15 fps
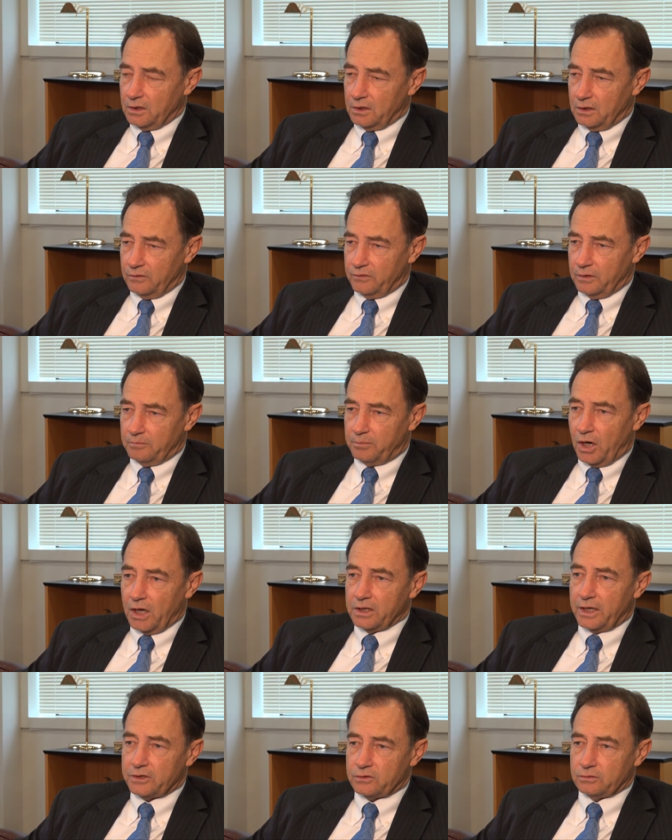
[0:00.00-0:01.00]
of a
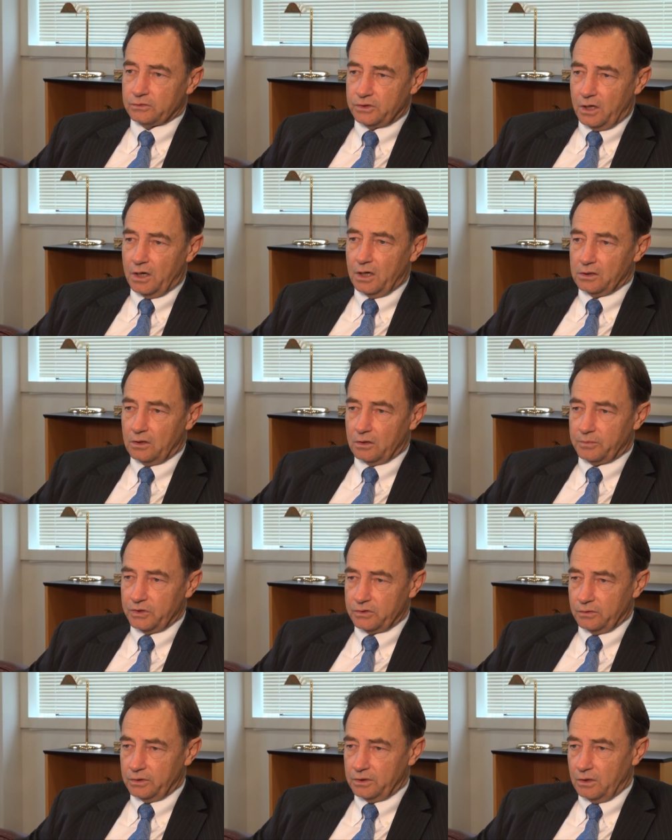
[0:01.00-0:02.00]
bilateral dialogue
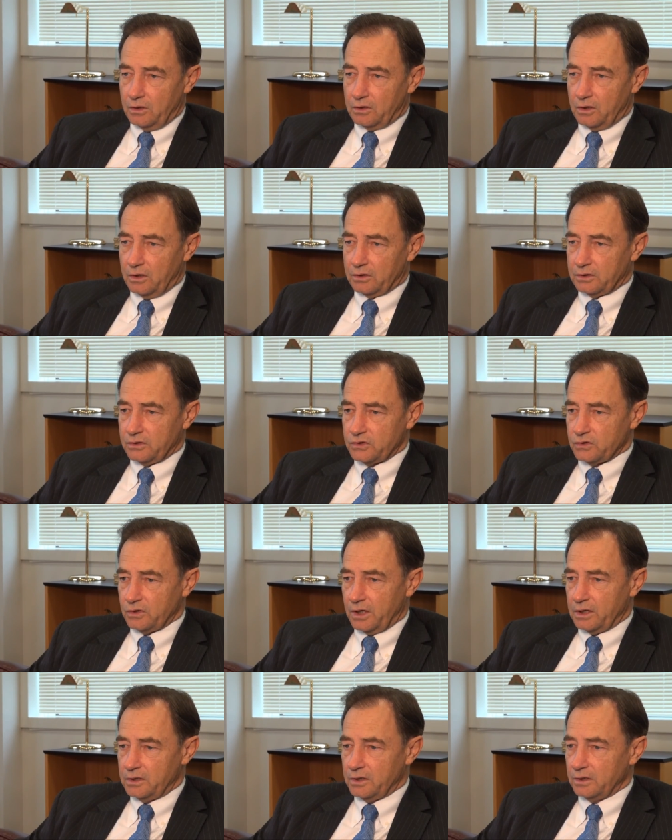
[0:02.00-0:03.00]
between Hong Kong and
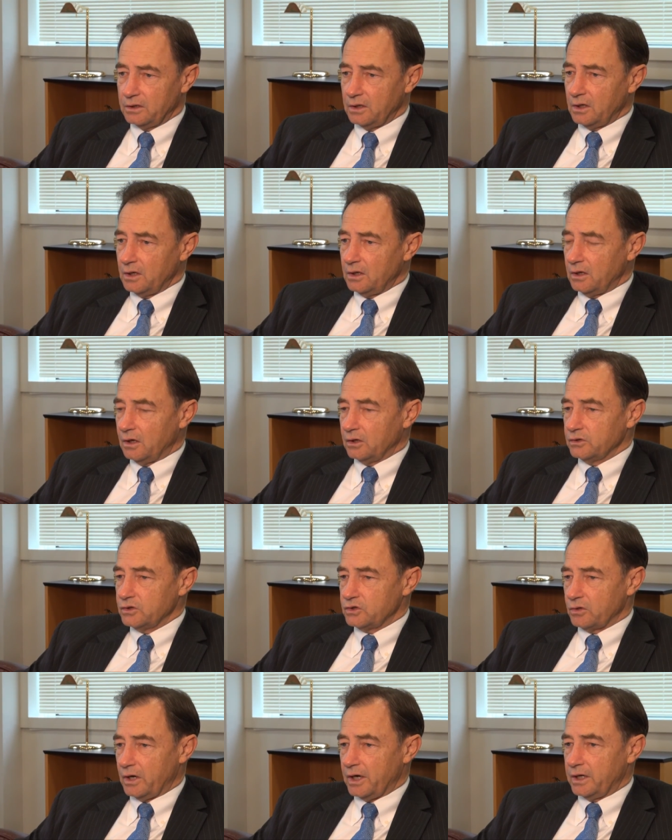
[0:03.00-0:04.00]
Australia on
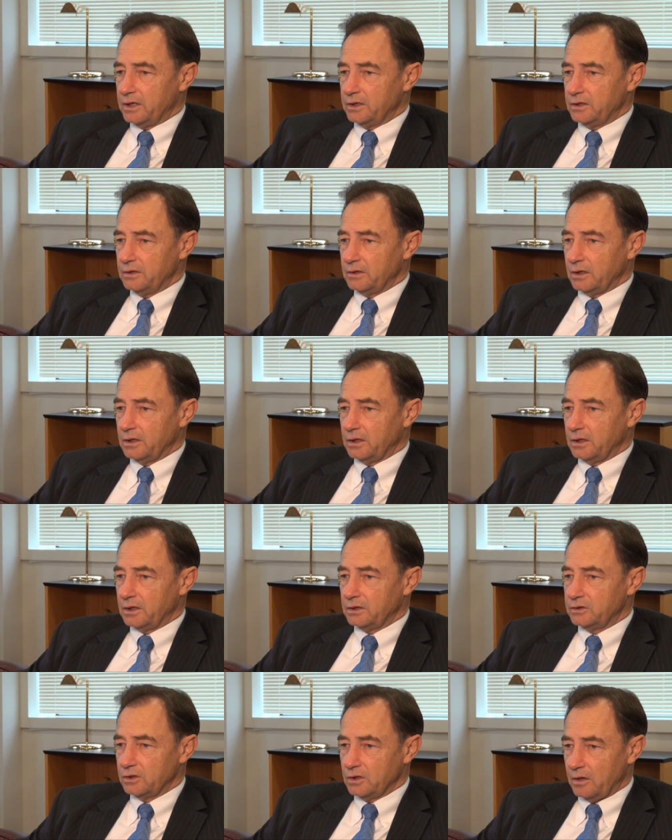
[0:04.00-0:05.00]
trade
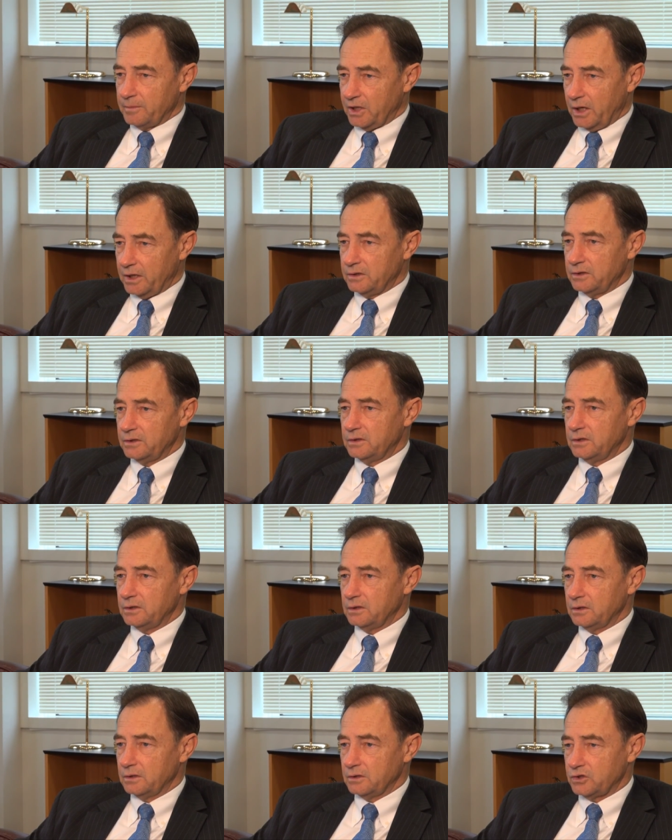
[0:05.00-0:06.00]
uh, denominated
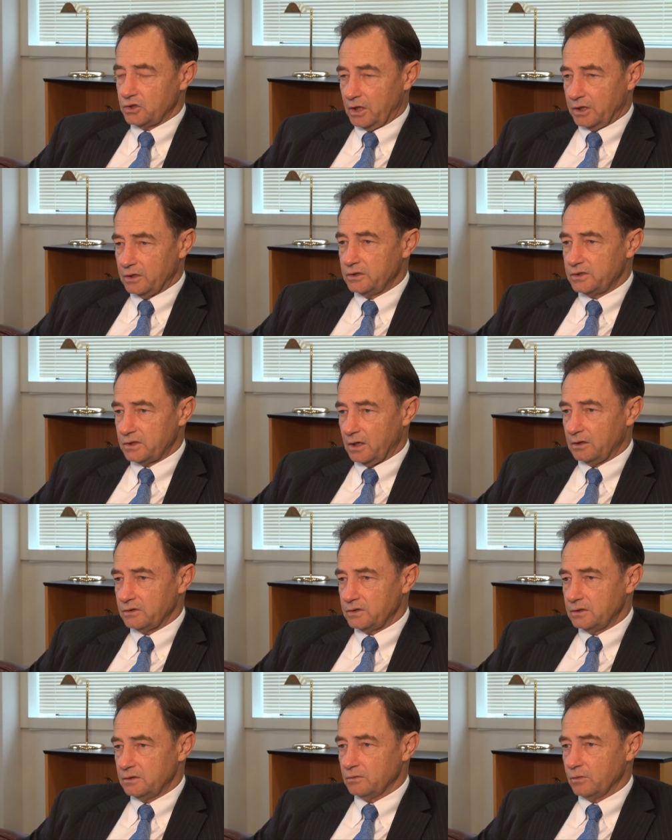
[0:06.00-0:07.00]
in the Chinese
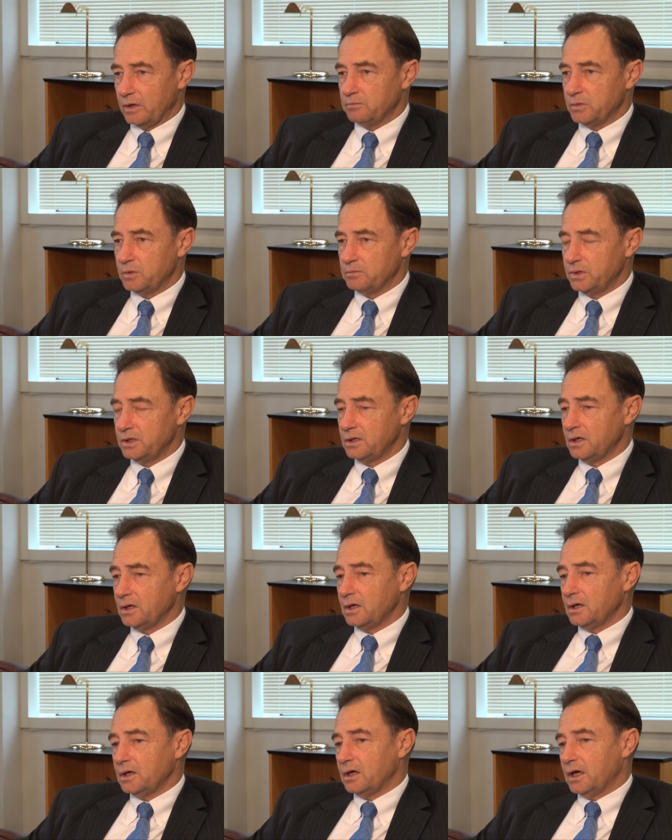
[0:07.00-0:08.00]
currency, the Renminbi.
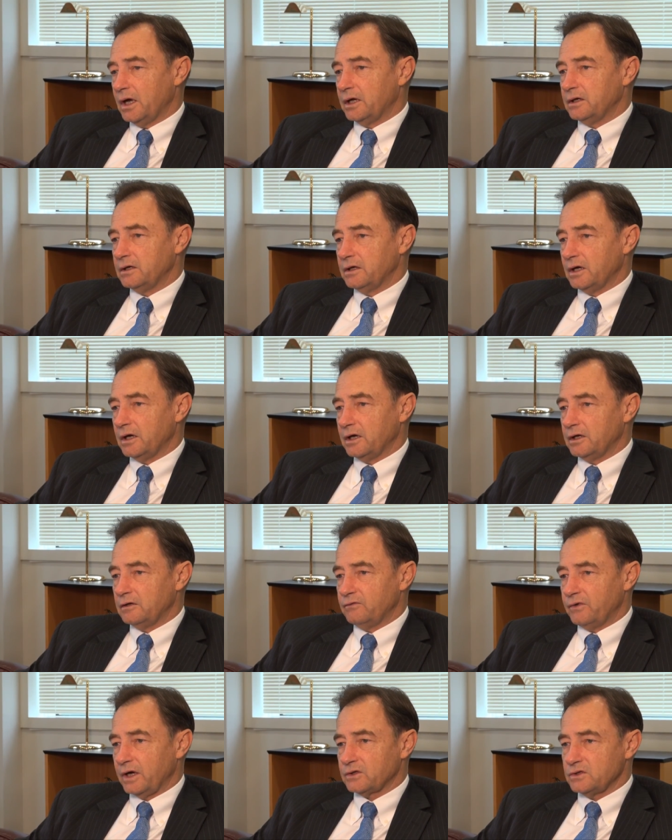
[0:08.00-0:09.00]
And uh,
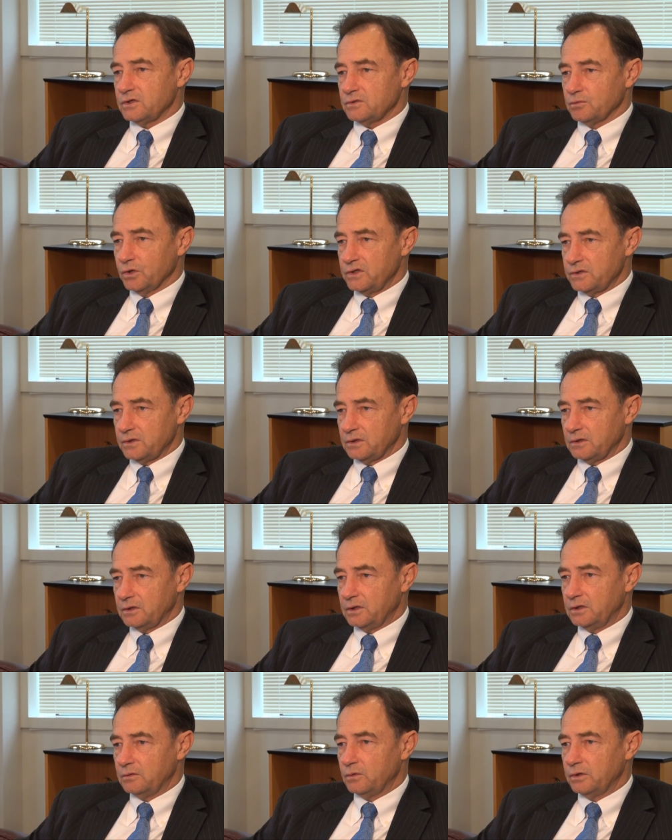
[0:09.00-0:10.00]
in fact, just
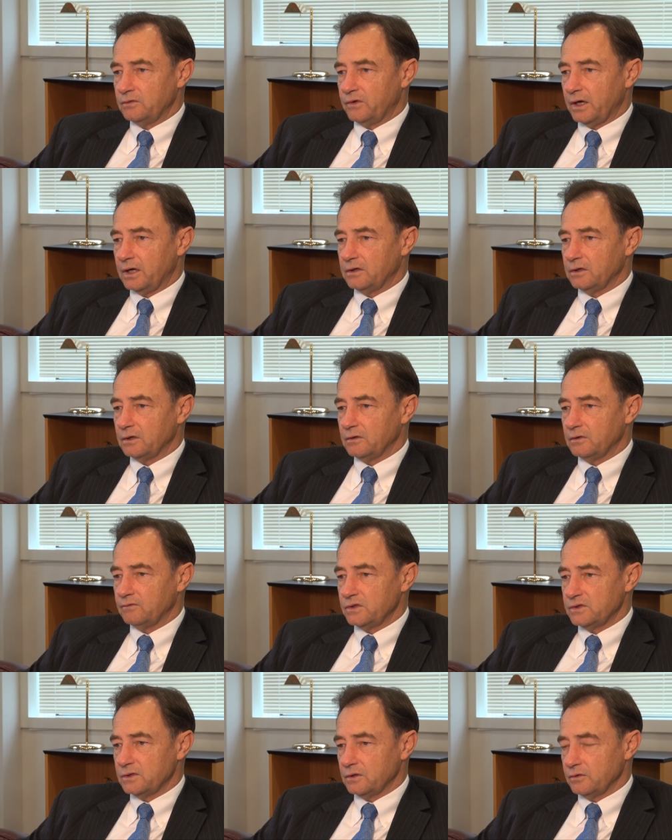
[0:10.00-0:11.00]
recently we've had uh, the
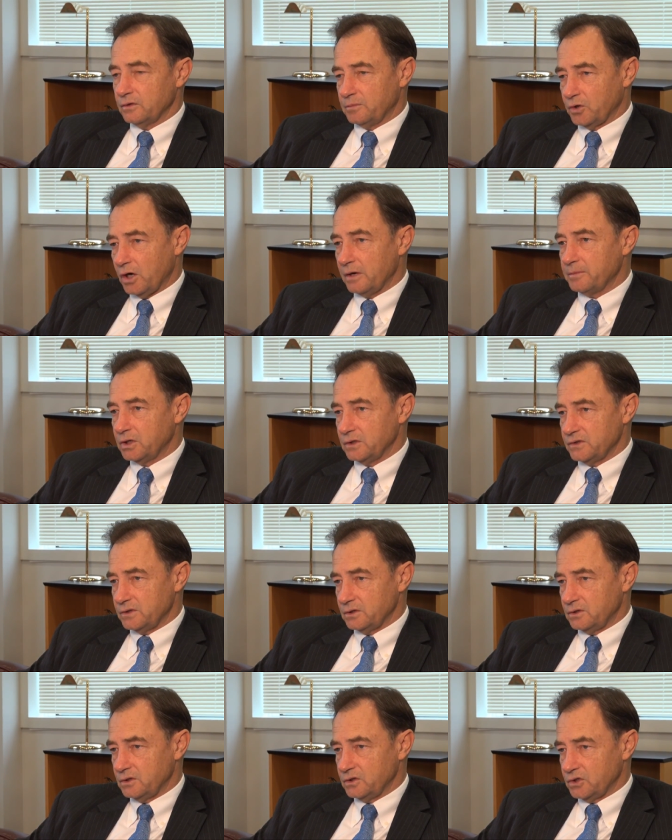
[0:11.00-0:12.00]
visit of the Prime
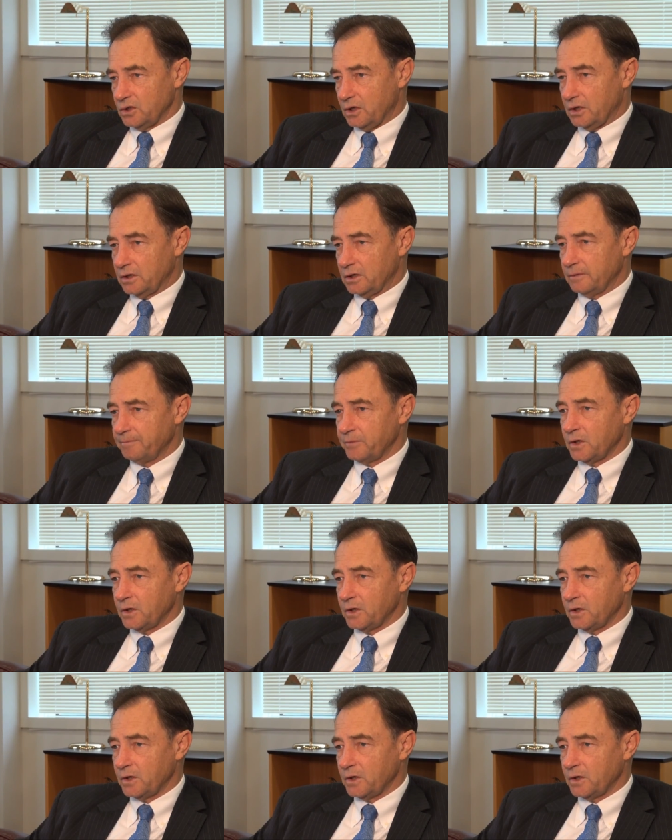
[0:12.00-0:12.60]
Minister to China,